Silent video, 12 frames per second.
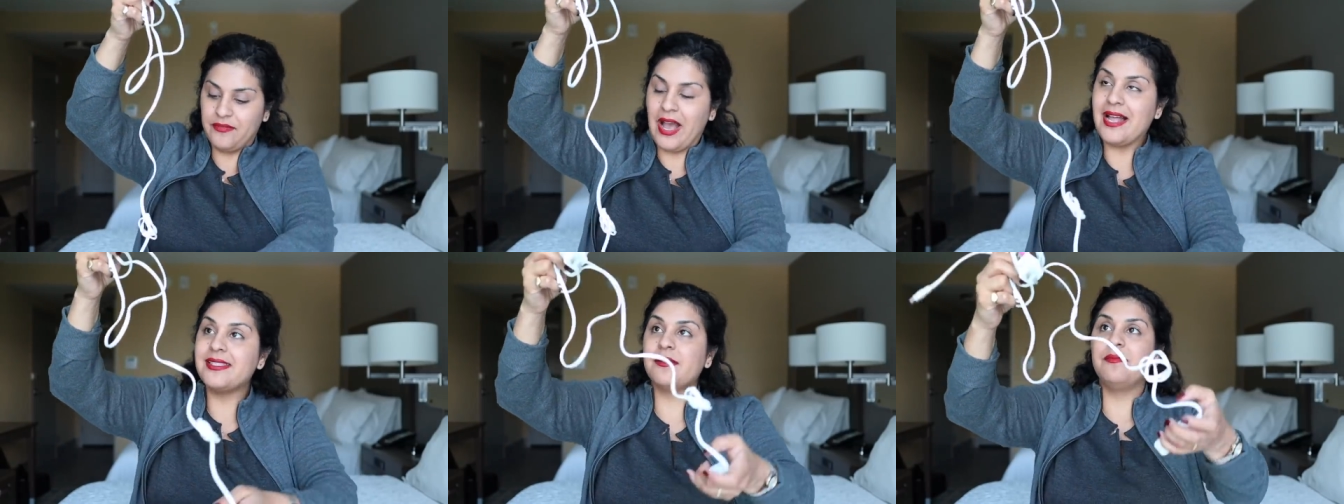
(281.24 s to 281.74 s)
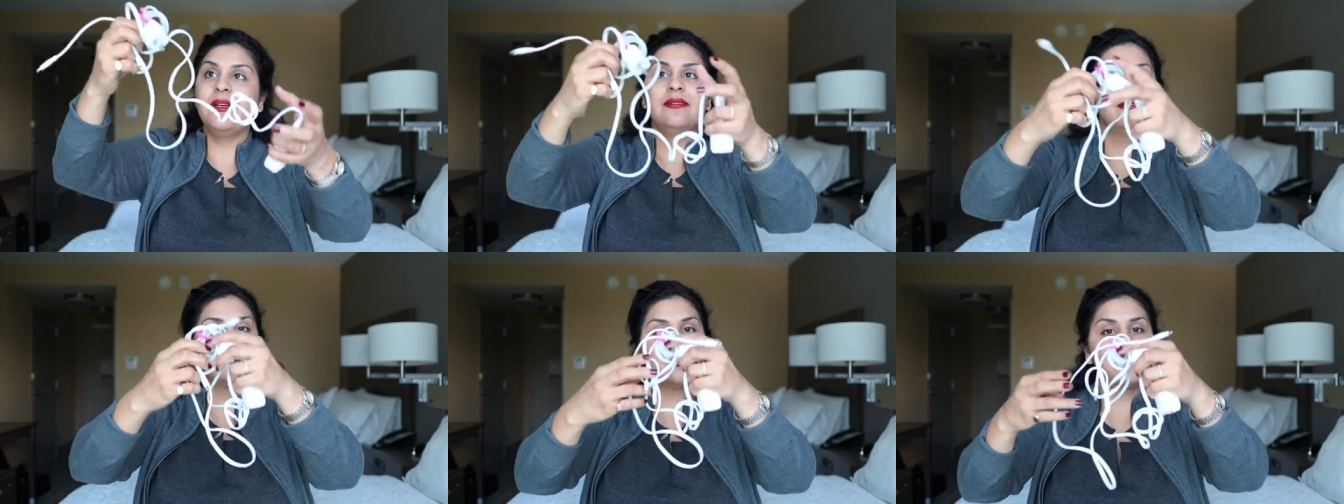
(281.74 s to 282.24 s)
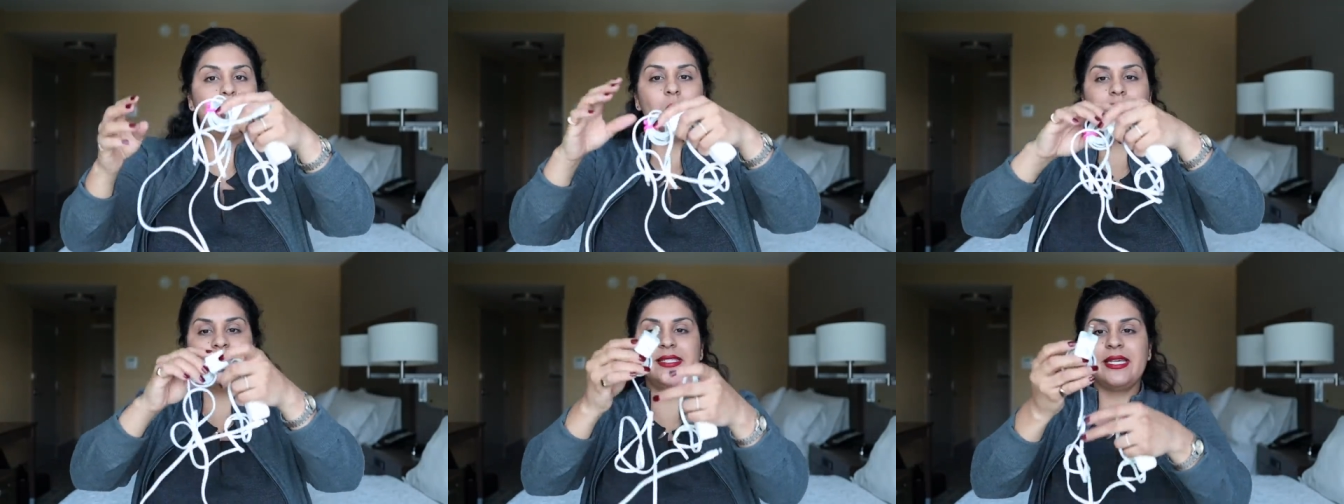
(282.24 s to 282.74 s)
we've got some, some
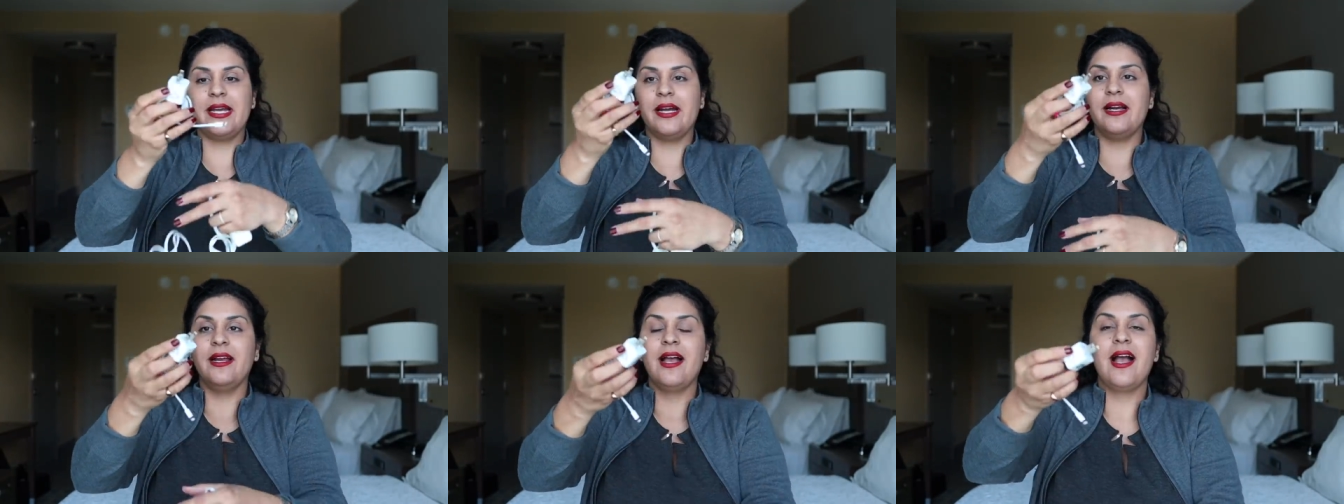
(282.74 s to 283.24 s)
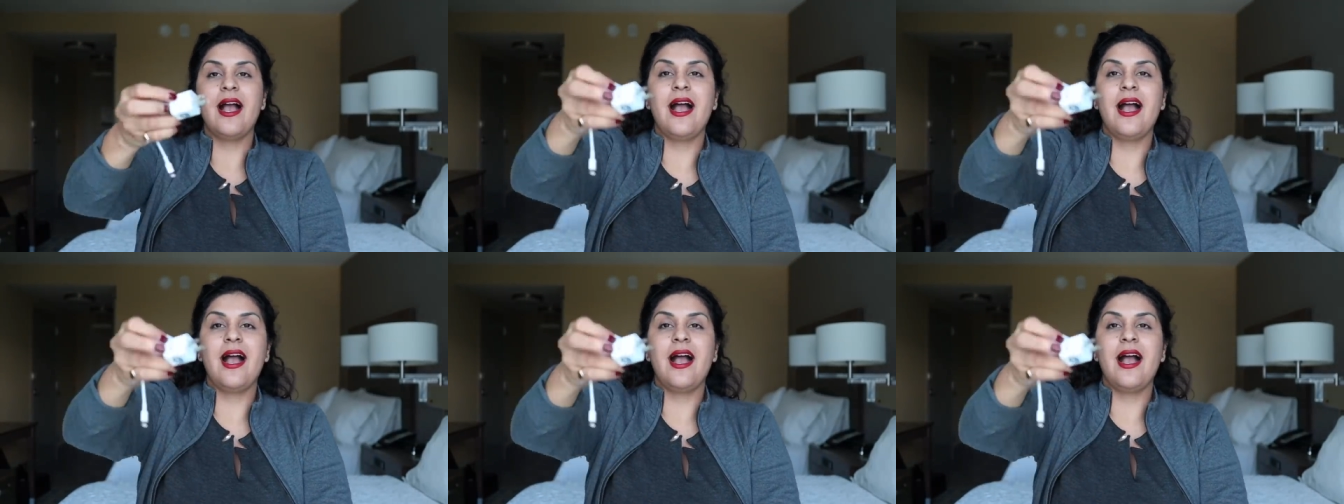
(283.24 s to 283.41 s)
cords here.